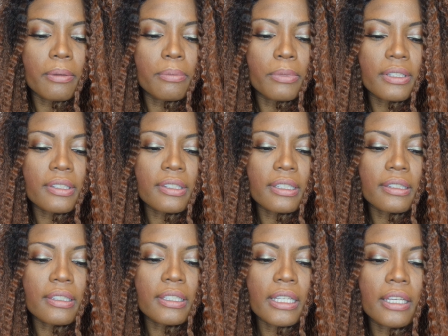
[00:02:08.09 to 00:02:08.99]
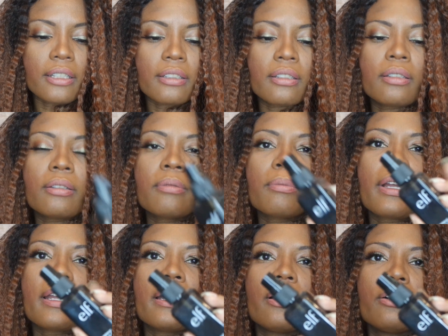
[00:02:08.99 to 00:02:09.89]
Mist and Set
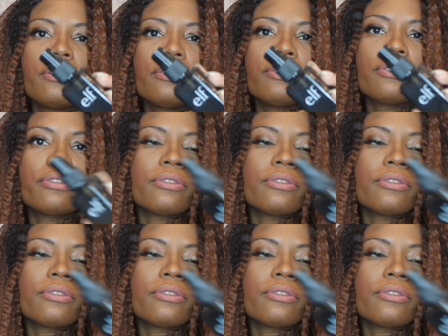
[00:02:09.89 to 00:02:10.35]
by Elf.